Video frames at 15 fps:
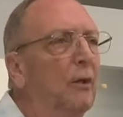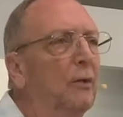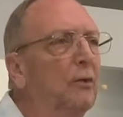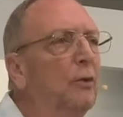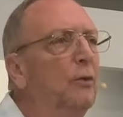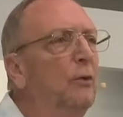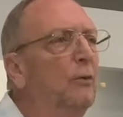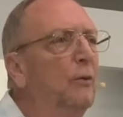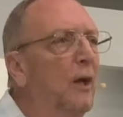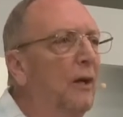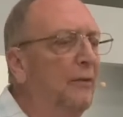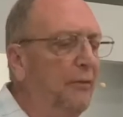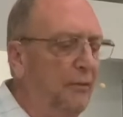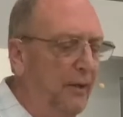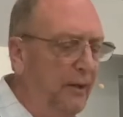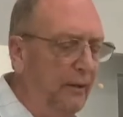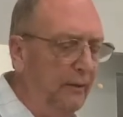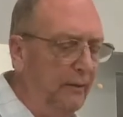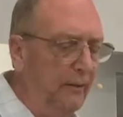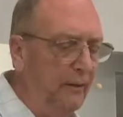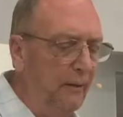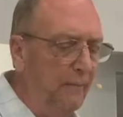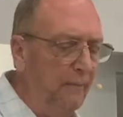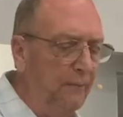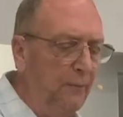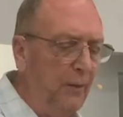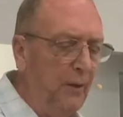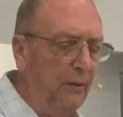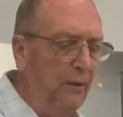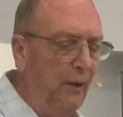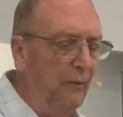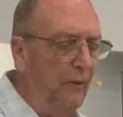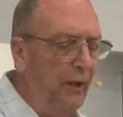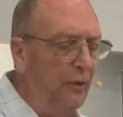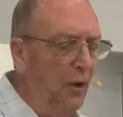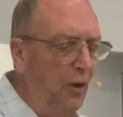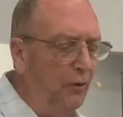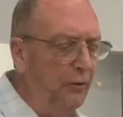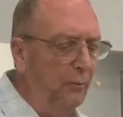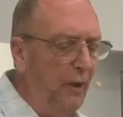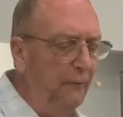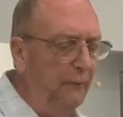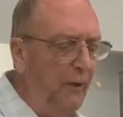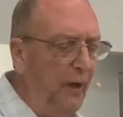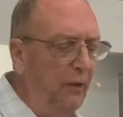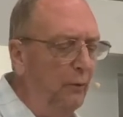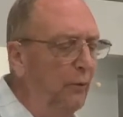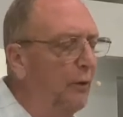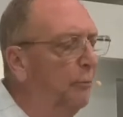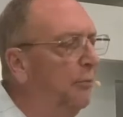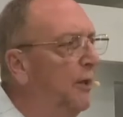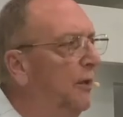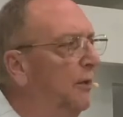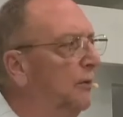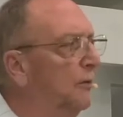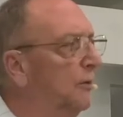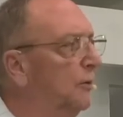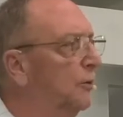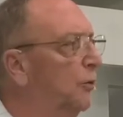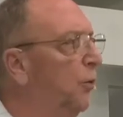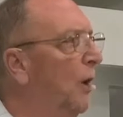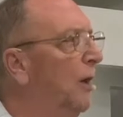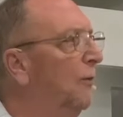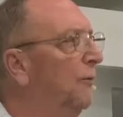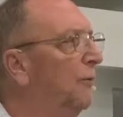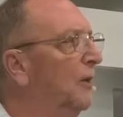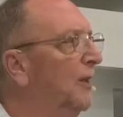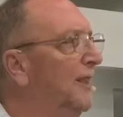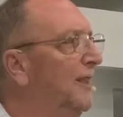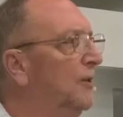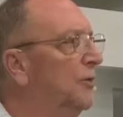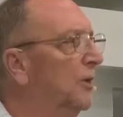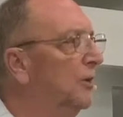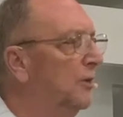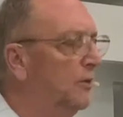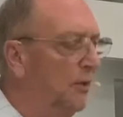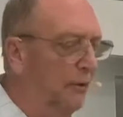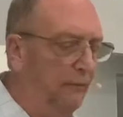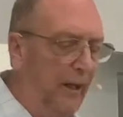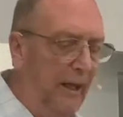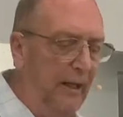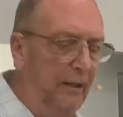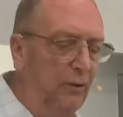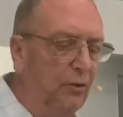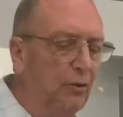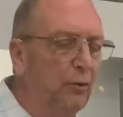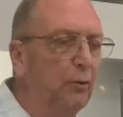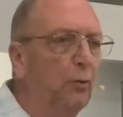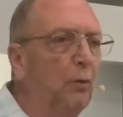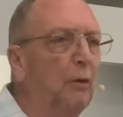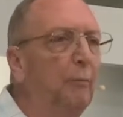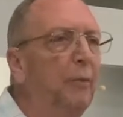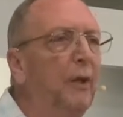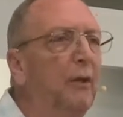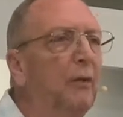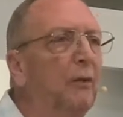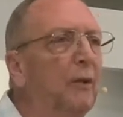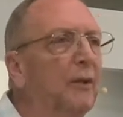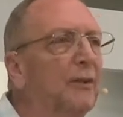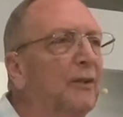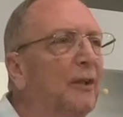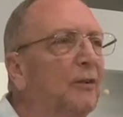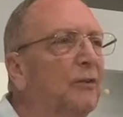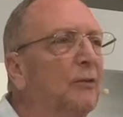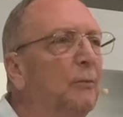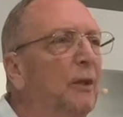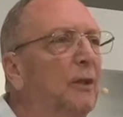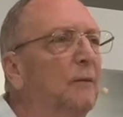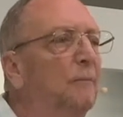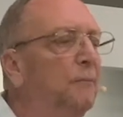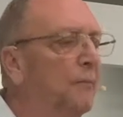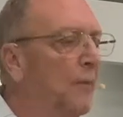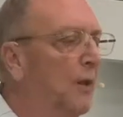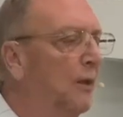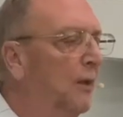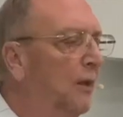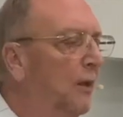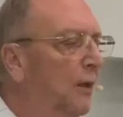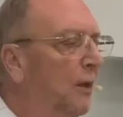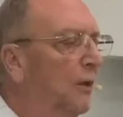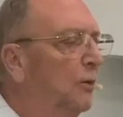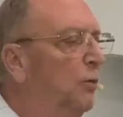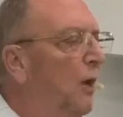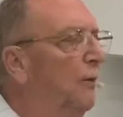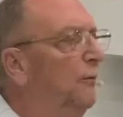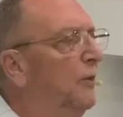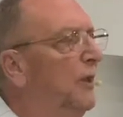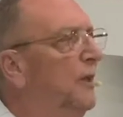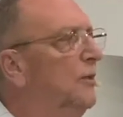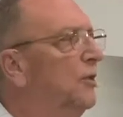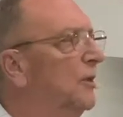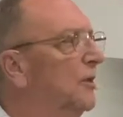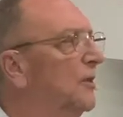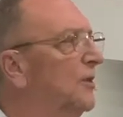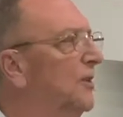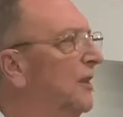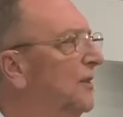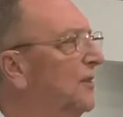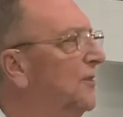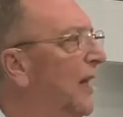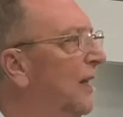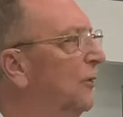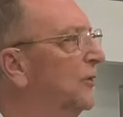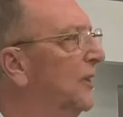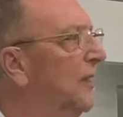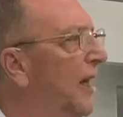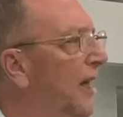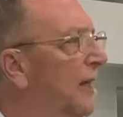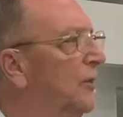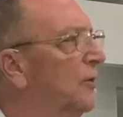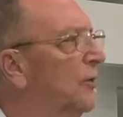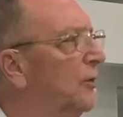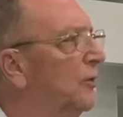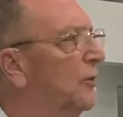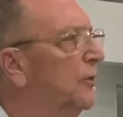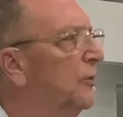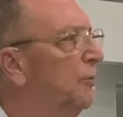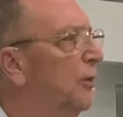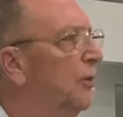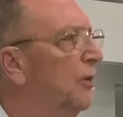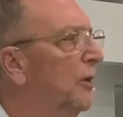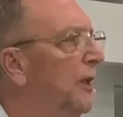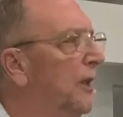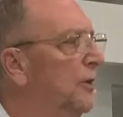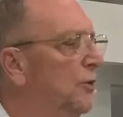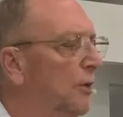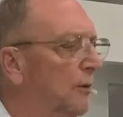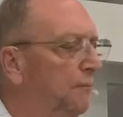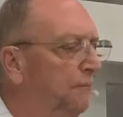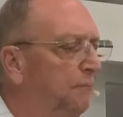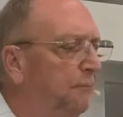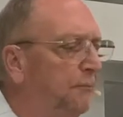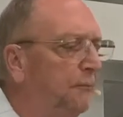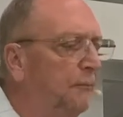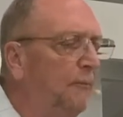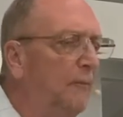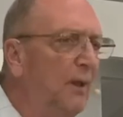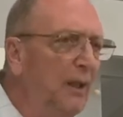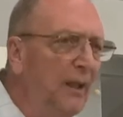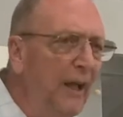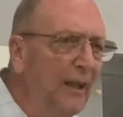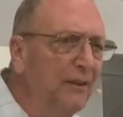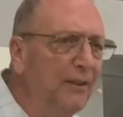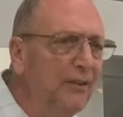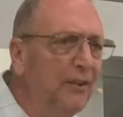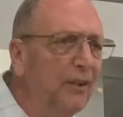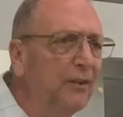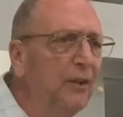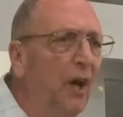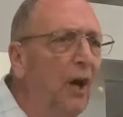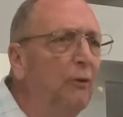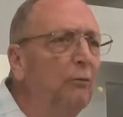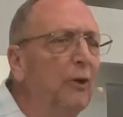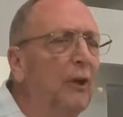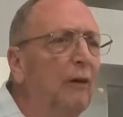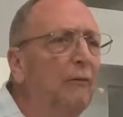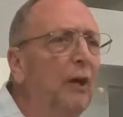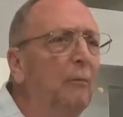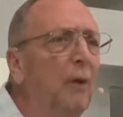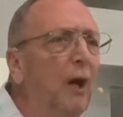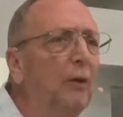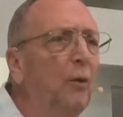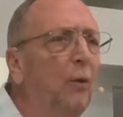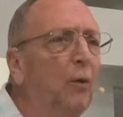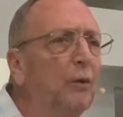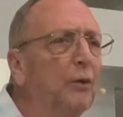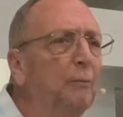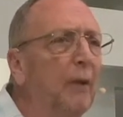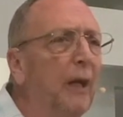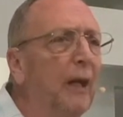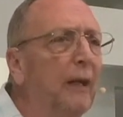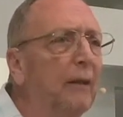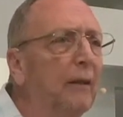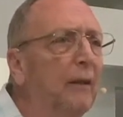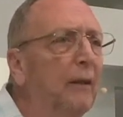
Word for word: Do you not think that if I call to my Father and appeal, 12 legions of angels will appear and assist me? 12 legions, 6,000 angels per legion, and 600 of them on horseback.